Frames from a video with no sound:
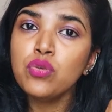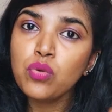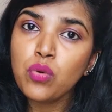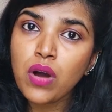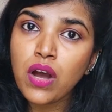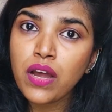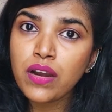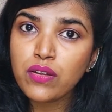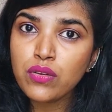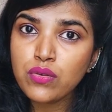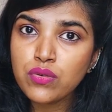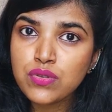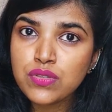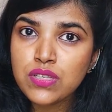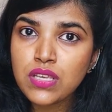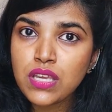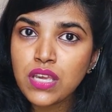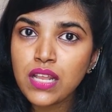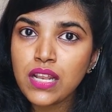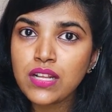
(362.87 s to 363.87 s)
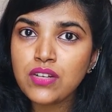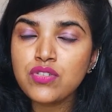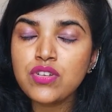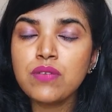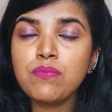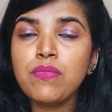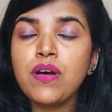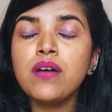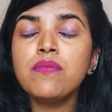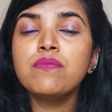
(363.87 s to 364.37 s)
you are using
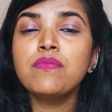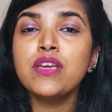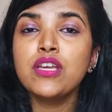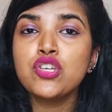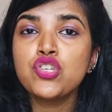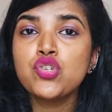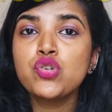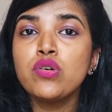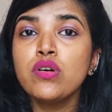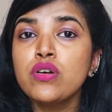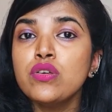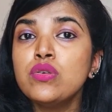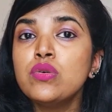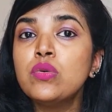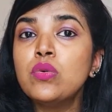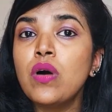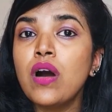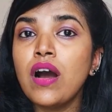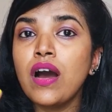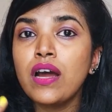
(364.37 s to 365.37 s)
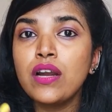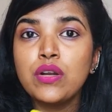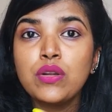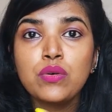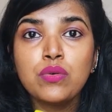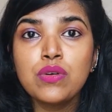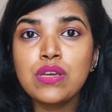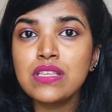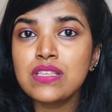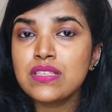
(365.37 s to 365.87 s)
electric pump, make sure you are
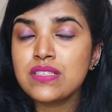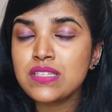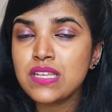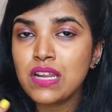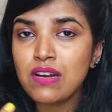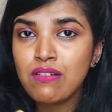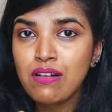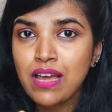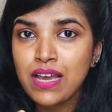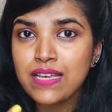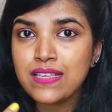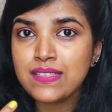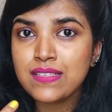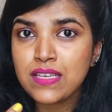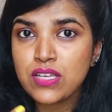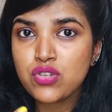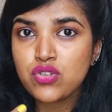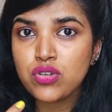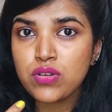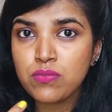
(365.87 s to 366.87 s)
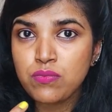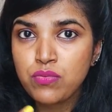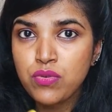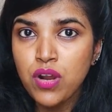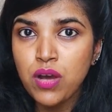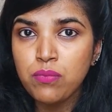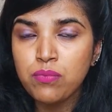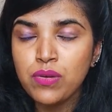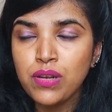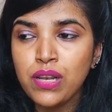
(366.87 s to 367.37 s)
doing the sterilization
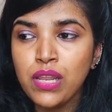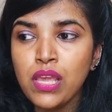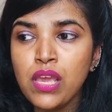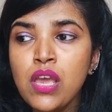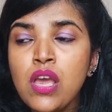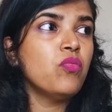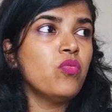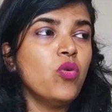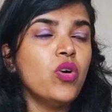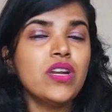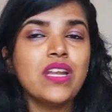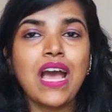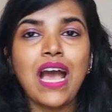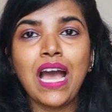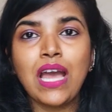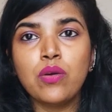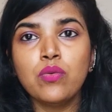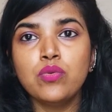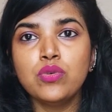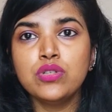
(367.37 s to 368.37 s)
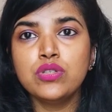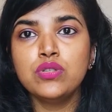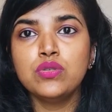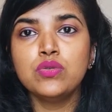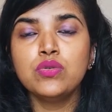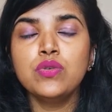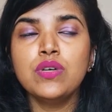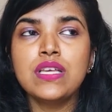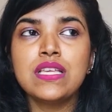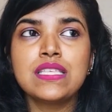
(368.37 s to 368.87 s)
properly. What I would
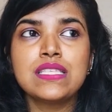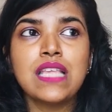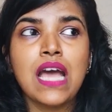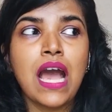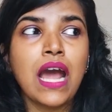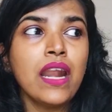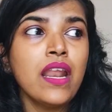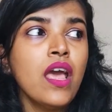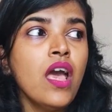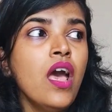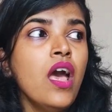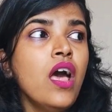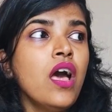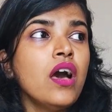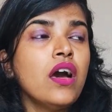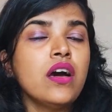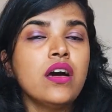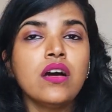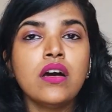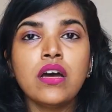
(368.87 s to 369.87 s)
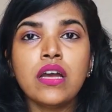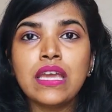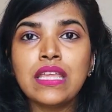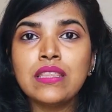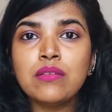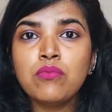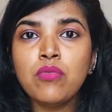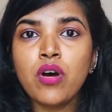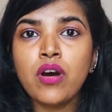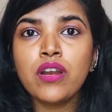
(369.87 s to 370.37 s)
do is that
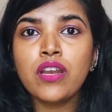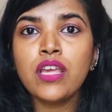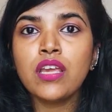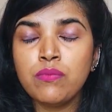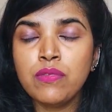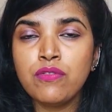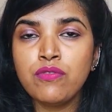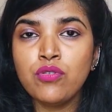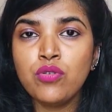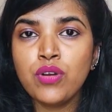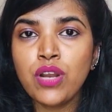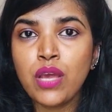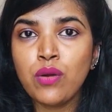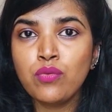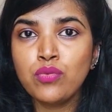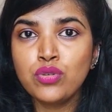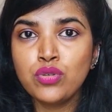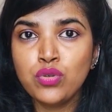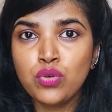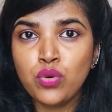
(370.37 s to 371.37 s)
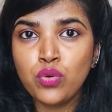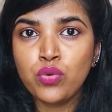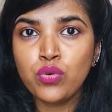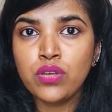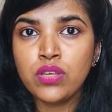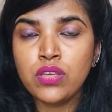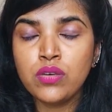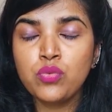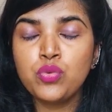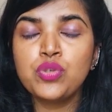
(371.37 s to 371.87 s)
in the morning, before I would know
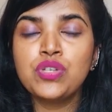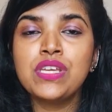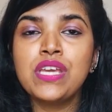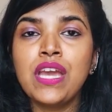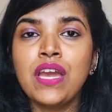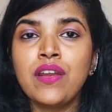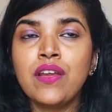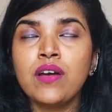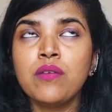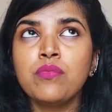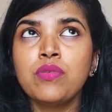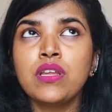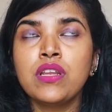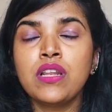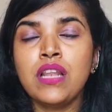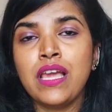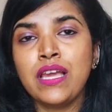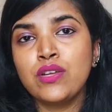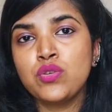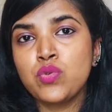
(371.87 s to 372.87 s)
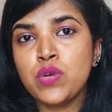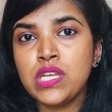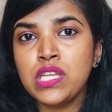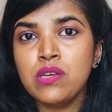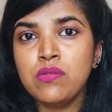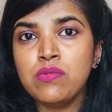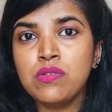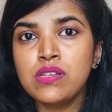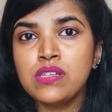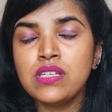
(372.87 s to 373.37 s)
he would get up in like
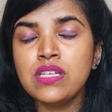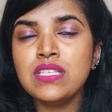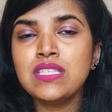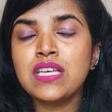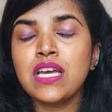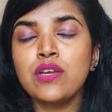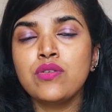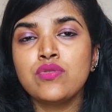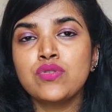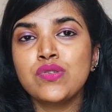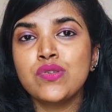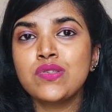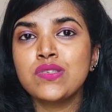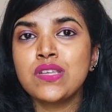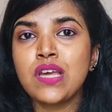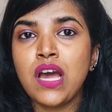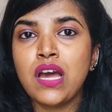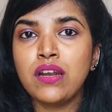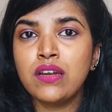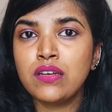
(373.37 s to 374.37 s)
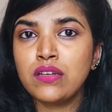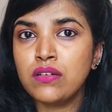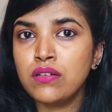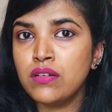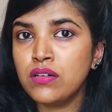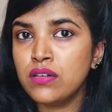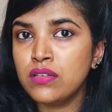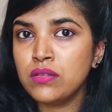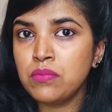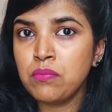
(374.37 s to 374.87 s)
20 minutes, I used to start
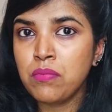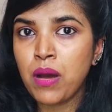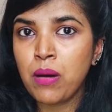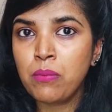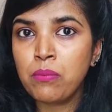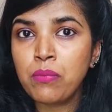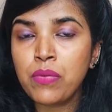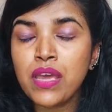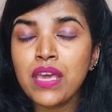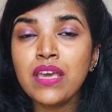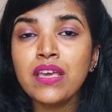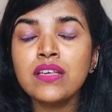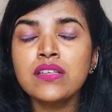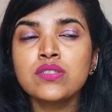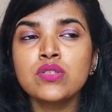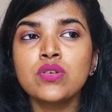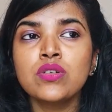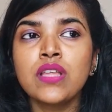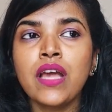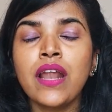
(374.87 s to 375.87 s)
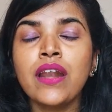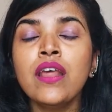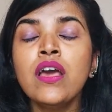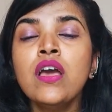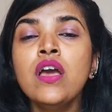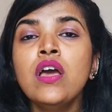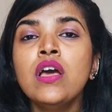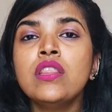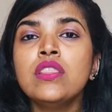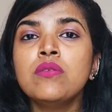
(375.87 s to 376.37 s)
the pumping, so that
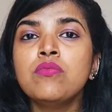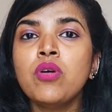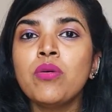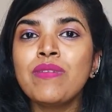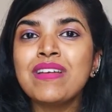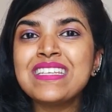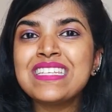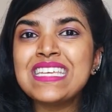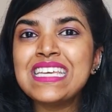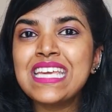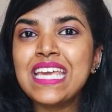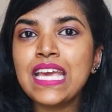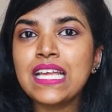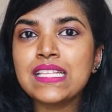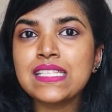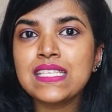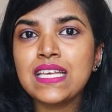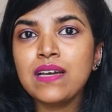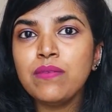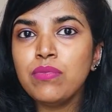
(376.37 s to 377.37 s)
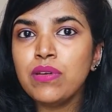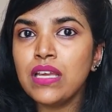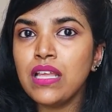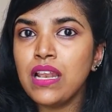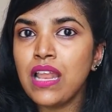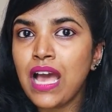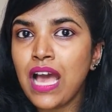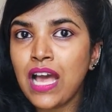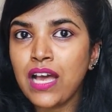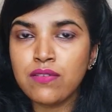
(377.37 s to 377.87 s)
the moment he gets up,
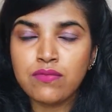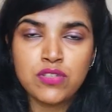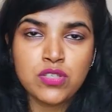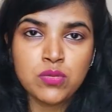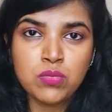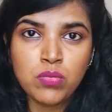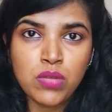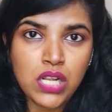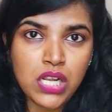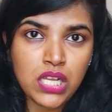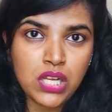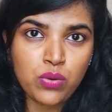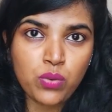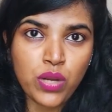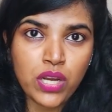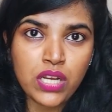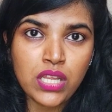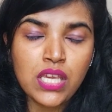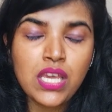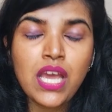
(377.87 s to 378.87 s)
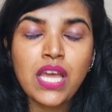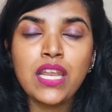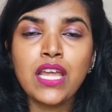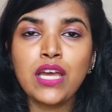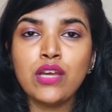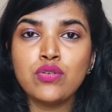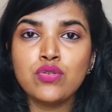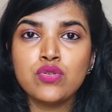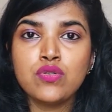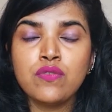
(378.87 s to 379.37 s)
he'll have his milk ready, and
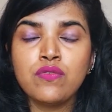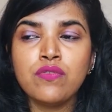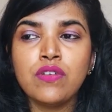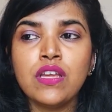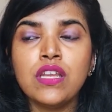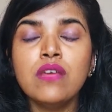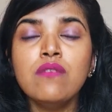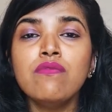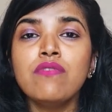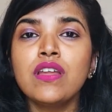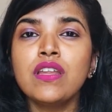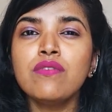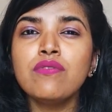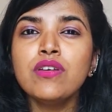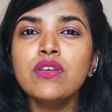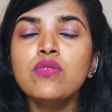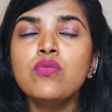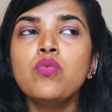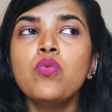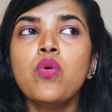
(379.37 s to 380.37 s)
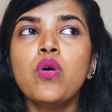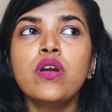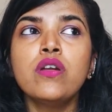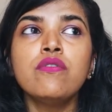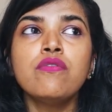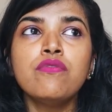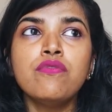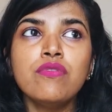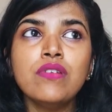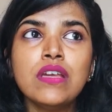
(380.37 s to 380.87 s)
I used to feed him. Whenever you want
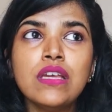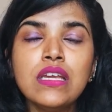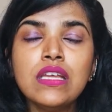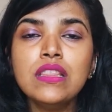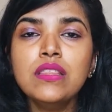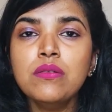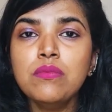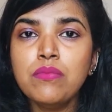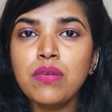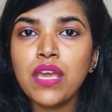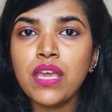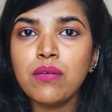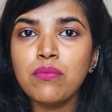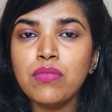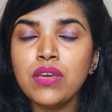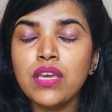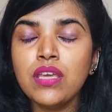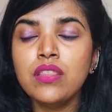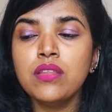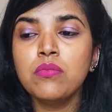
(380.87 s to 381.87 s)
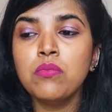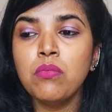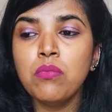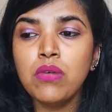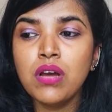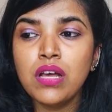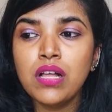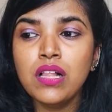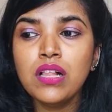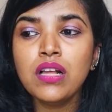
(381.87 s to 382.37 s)
to feed the baby the
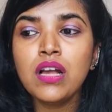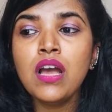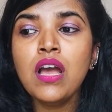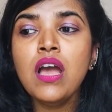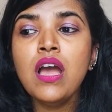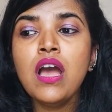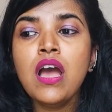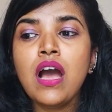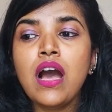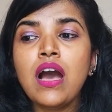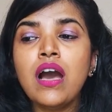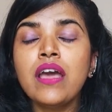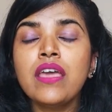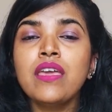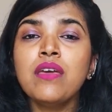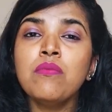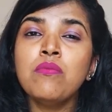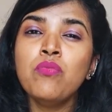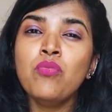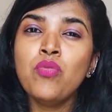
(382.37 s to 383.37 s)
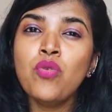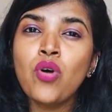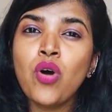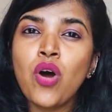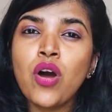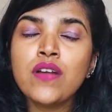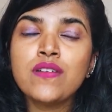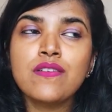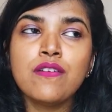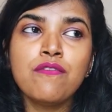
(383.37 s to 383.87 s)
milk, I am
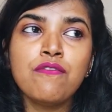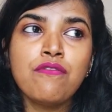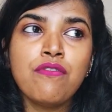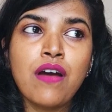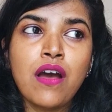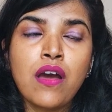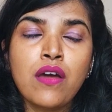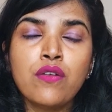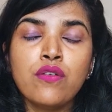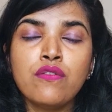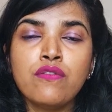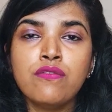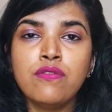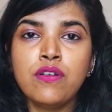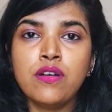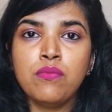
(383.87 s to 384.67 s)
not a fan of